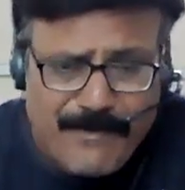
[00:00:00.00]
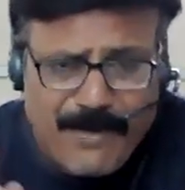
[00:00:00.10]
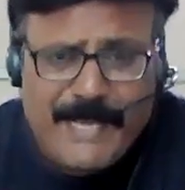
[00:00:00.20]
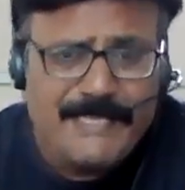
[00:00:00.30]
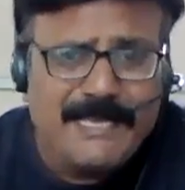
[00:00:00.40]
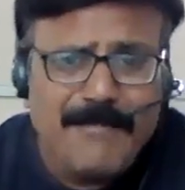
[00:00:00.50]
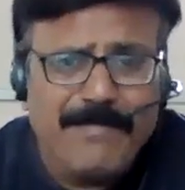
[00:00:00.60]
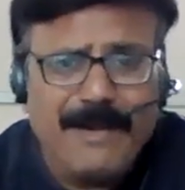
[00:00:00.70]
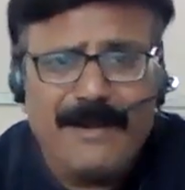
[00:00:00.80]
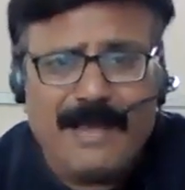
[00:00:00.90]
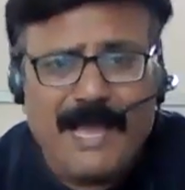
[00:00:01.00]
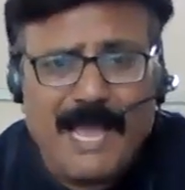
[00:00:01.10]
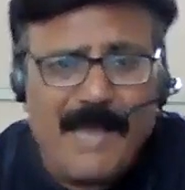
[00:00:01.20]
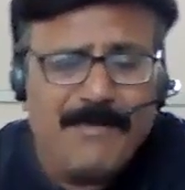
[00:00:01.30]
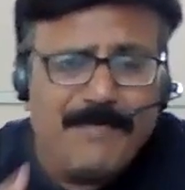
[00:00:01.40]
For example,
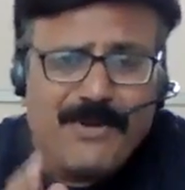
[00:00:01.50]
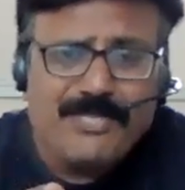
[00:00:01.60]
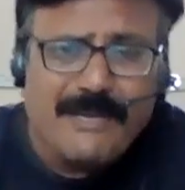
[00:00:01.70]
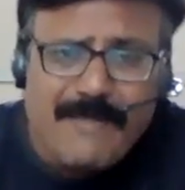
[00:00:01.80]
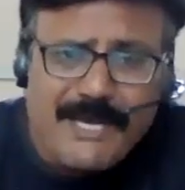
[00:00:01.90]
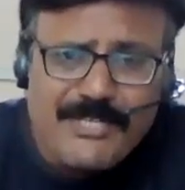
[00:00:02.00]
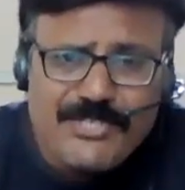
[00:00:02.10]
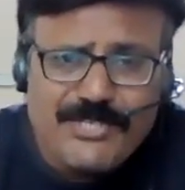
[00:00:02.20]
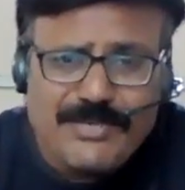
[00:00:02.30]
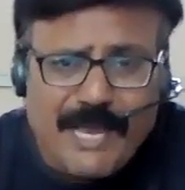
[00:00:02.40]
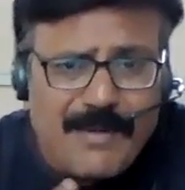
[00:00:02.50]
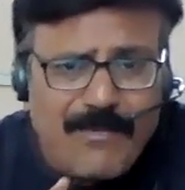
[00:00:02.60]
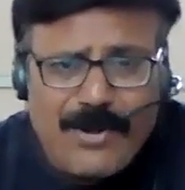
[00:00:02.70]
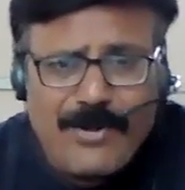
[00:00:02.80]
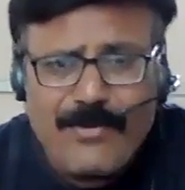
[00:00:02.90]
I'm a project manager. I
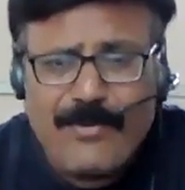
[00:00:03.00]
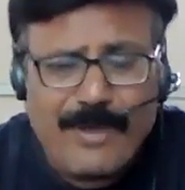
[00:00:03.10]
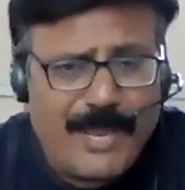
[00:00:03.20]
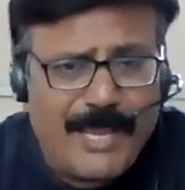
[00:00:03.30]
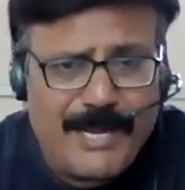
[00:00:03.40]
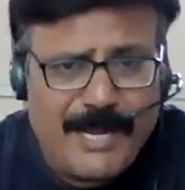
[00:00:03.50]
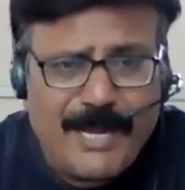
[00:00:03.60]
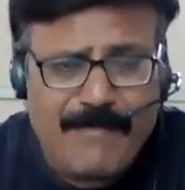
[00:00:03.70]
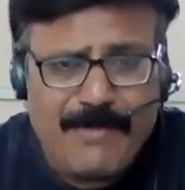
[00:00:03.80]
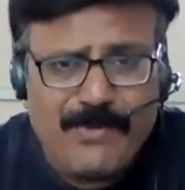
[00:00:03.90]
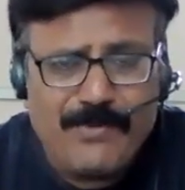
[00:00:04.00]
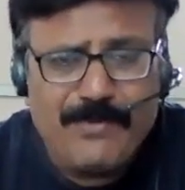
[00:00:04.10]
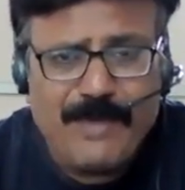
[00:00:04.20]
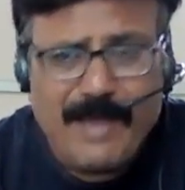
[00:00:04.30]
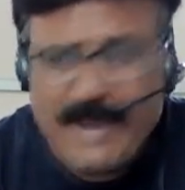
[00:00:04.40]
wanted to take an interview.
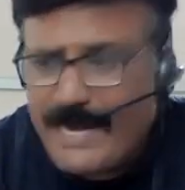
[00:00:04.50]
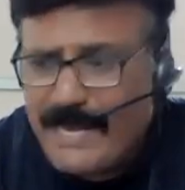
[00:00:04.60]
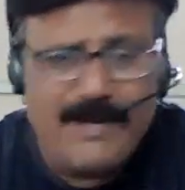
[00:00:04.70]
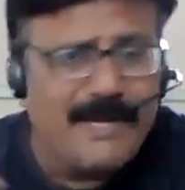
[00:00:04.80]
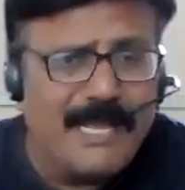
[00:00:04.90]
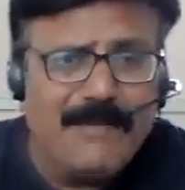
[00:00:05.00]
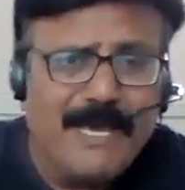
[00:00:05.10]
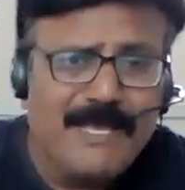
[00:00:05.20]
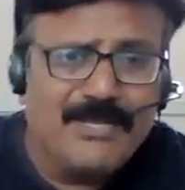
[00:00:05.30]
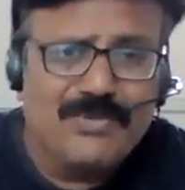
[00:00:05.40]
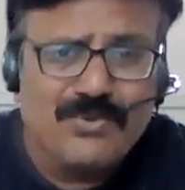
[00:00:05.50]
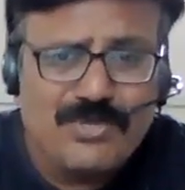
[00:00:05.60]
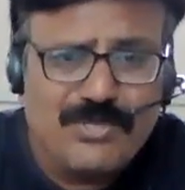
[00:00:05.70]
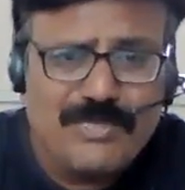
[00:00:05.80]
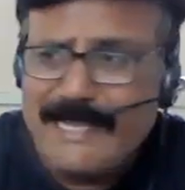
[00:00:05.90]
And I will tell my
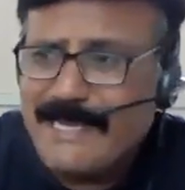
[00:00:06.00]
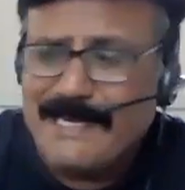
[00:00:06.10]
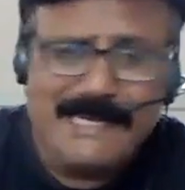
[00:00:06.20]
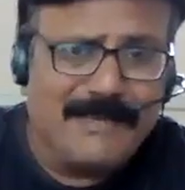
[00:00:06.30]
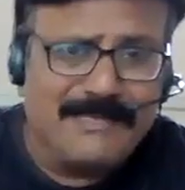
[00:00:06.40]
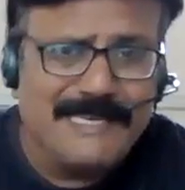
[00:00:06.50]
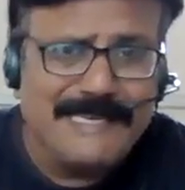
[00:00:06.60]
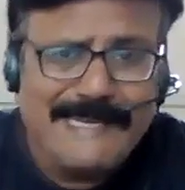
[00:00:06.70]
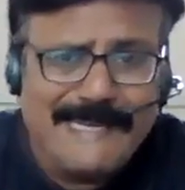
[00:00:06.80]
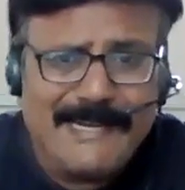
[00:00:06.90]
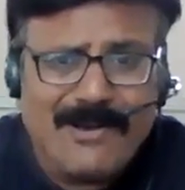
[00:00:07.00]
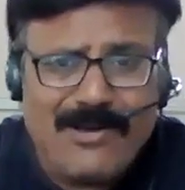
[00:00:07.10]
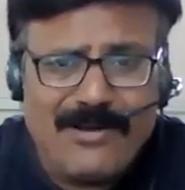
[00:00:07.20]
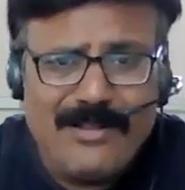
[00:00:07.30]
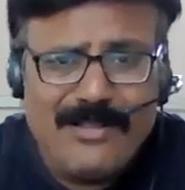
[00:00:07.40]
resources like a test lead and
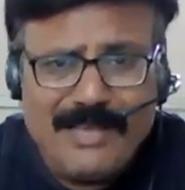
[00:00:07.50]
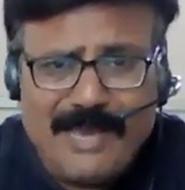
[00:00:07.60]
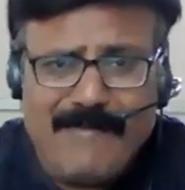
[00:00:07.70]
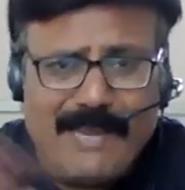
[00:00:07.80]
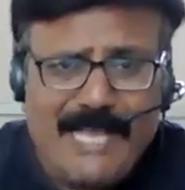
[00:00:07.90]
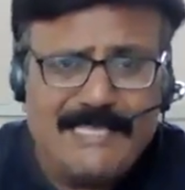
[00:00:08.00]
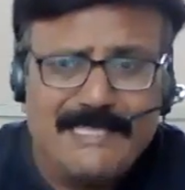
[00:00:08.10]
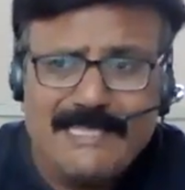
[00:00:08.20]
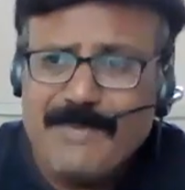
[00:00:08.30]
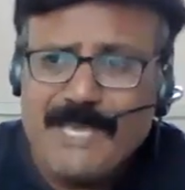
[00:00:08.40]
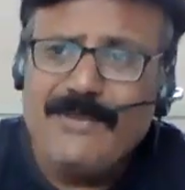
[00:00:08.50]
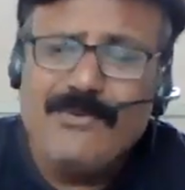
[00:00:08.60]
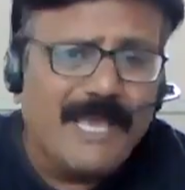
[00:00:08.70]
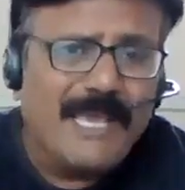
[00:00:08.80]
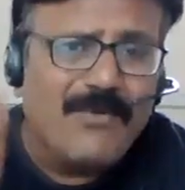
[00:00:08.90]
all. I will ask them, can you
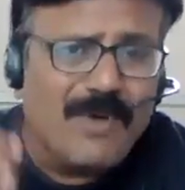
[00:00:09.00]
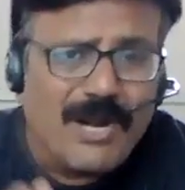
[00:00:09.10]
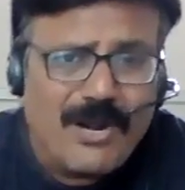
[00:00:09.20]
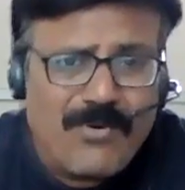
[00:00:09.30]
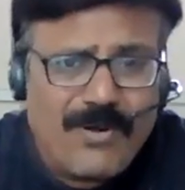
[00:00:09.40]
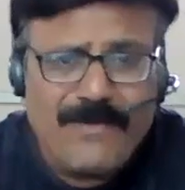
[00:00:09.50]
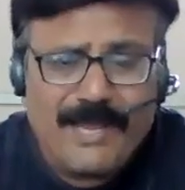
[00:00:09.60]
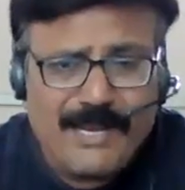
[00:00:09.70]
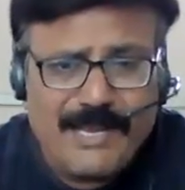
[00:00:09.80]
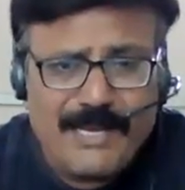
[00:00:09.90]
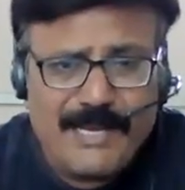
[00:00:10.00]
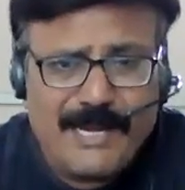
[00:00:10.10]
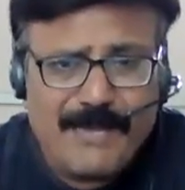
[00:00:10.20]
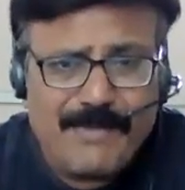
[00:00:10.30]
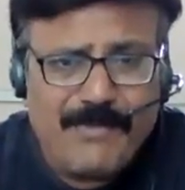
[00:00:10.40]
take a one round of technical
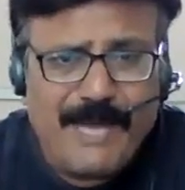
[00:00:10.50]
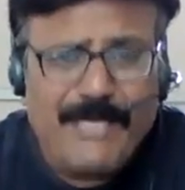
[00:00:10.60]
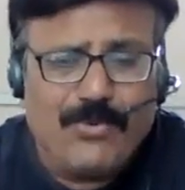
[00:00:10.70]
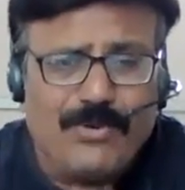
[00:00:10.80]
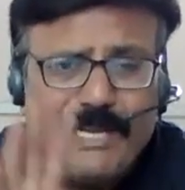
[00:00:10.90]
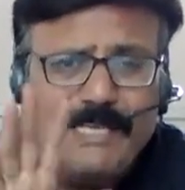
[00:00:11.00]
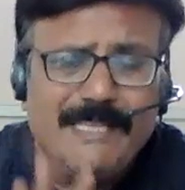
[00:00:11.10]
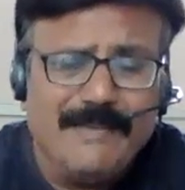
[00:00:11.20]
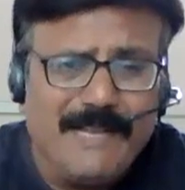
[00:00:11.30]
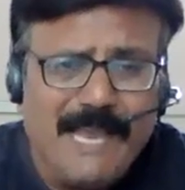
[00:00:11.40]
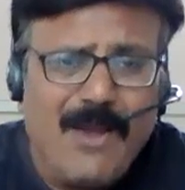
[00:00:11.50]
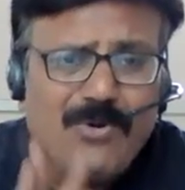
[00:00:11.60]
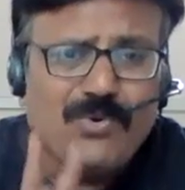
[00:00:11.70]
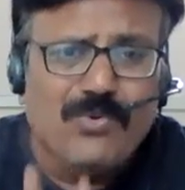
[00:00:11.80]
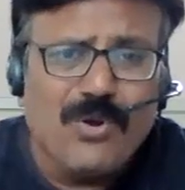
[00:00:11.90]
interview? And totally, they will
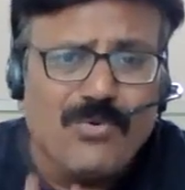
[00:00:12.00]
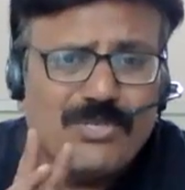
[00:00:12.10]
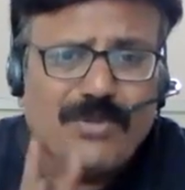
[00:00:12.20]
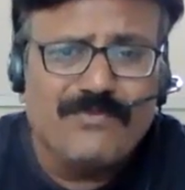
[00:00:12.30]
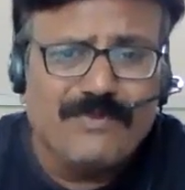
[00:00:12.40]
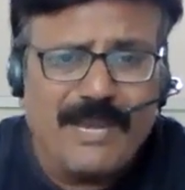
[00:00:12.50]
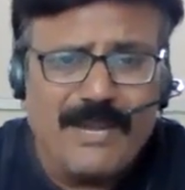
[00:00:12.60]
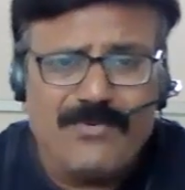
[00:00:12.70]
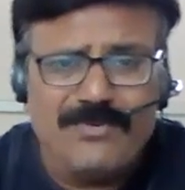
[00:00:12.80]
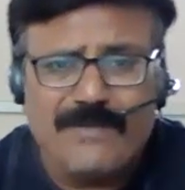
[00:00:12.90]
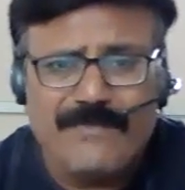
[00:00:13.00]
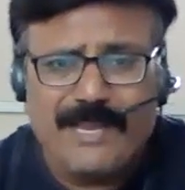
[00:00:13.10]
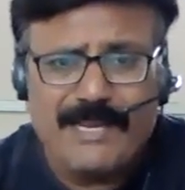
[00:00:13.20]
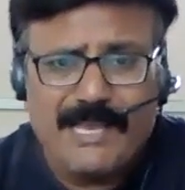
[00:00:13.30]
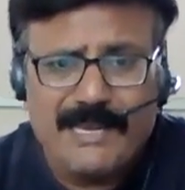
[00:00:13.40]
have two rounds of three rounds of
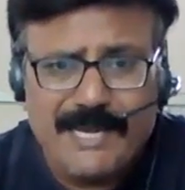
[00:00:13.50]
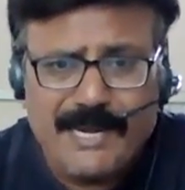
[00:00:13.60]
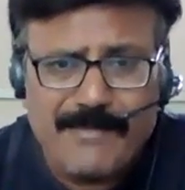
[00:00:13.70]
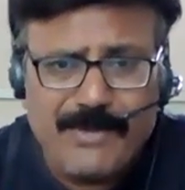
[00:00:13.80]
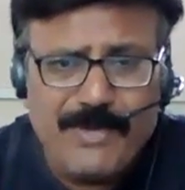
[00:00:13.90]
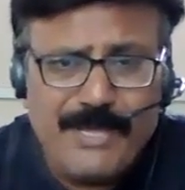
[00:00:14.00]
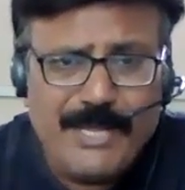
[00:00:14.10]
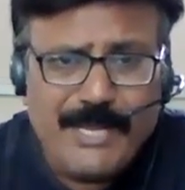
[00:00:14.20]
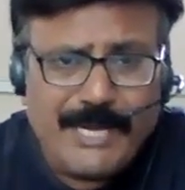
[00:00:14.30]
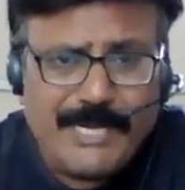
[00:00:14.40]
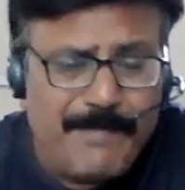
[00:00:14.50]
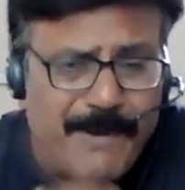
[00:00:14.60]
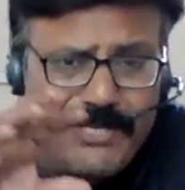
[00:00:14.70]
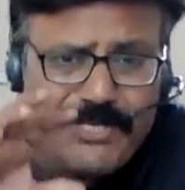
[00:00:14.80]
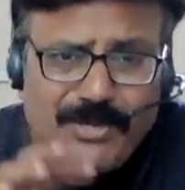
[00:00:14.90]
technical interview. It
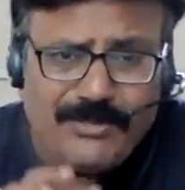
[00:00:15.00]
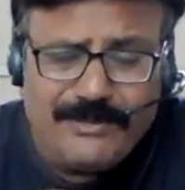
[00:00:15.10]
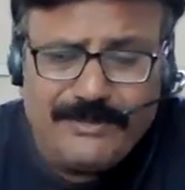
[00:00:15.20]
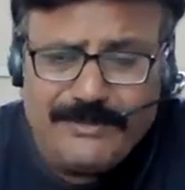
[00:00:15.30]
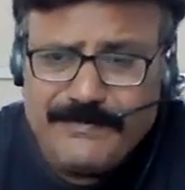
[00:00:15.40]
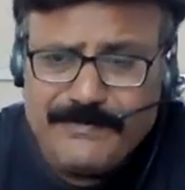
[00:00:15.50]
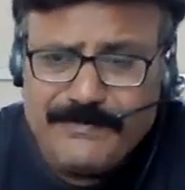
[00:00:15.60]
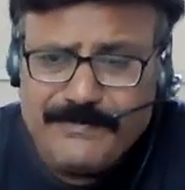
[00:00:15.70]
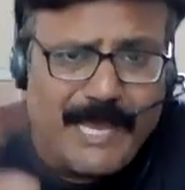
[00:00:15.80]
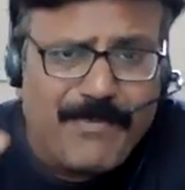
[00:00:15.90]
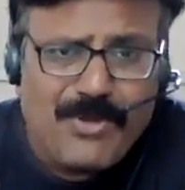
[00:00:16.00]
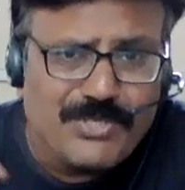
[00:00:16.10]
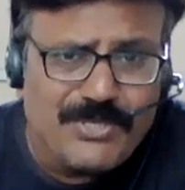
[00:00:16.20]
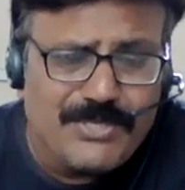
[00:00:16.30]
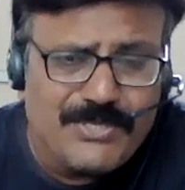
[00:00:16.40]
depends on their
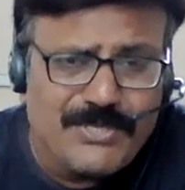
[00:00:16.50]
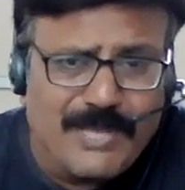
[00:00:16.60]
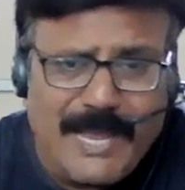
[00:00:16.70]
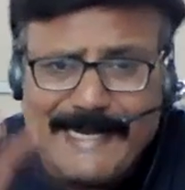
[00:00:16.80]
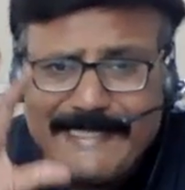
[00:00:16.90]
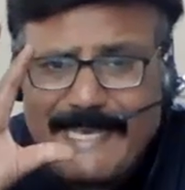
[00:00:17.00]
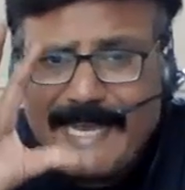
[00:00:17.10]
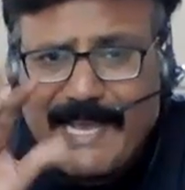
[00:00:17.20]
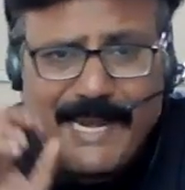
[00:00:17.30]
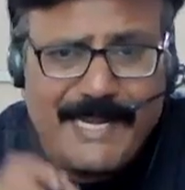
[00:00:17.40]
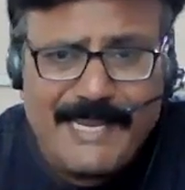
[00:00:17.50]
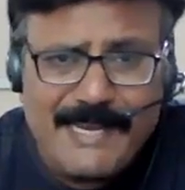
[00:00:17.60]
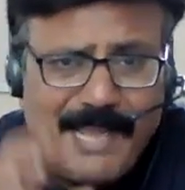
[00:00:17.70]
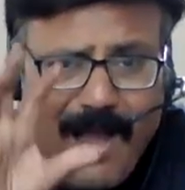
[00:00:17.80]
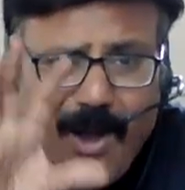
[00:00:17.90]
process and their
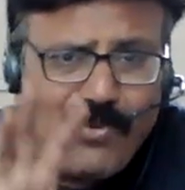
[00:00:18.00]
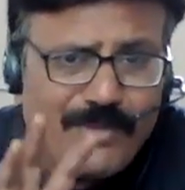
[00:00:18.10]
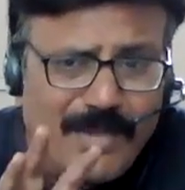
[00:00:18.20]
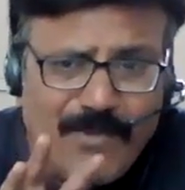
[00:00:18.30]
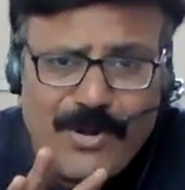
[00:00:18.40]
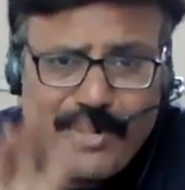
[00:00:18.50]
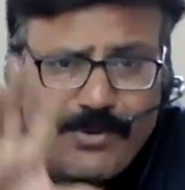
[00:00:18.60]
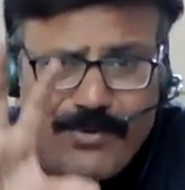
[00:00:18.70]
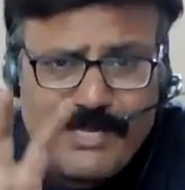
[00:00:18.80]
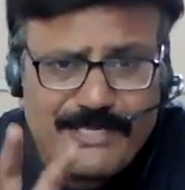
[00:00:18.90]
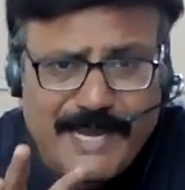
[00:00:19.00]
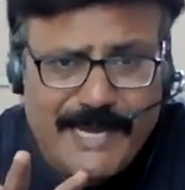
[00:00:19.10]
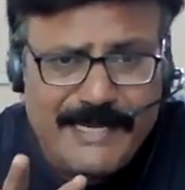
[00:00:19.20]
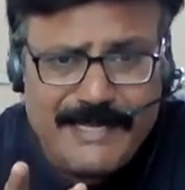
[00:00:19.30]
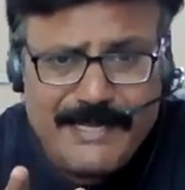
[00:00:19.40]
criteria, how they wanted to
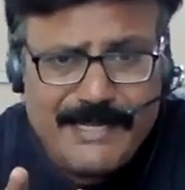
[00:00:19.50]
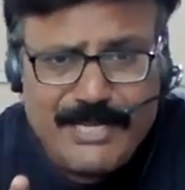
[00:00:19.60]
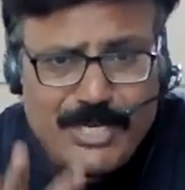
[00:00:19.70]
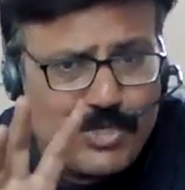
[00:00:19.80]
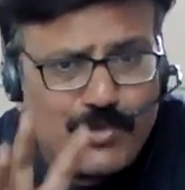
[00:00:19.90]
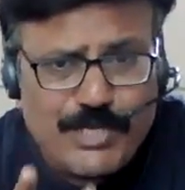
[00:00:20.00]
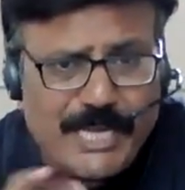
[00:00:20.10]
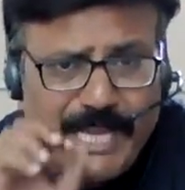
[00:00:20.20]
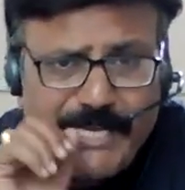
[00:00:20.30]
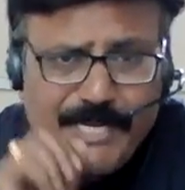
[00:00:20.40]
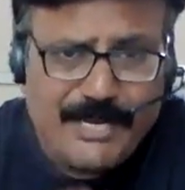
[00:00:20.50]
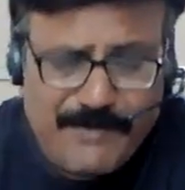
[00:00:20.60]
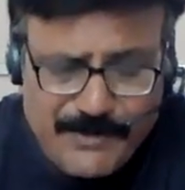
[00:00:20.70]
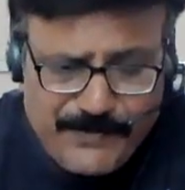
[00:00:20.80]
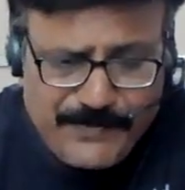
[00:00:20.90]
decide to take an
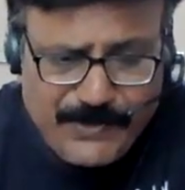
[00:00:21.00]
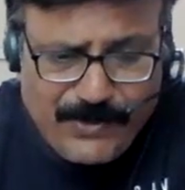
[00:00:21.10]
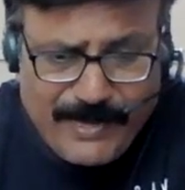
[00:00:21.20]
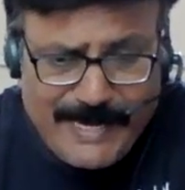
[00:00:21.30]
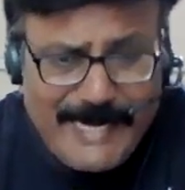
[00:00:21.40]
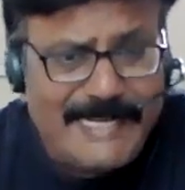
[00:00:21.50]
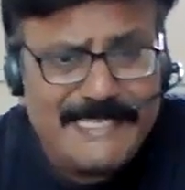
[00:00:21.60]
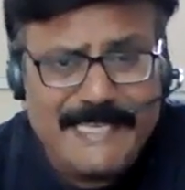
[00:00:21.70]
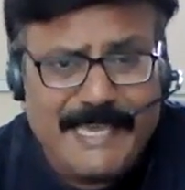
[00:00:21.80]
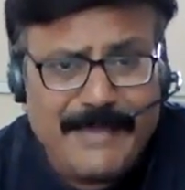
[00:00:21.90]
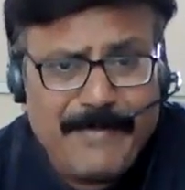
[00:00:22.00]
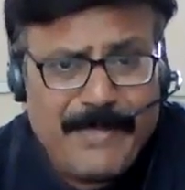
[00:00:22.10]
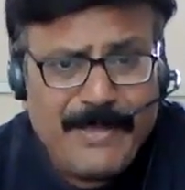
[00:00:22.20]
interview. Okay, let us see.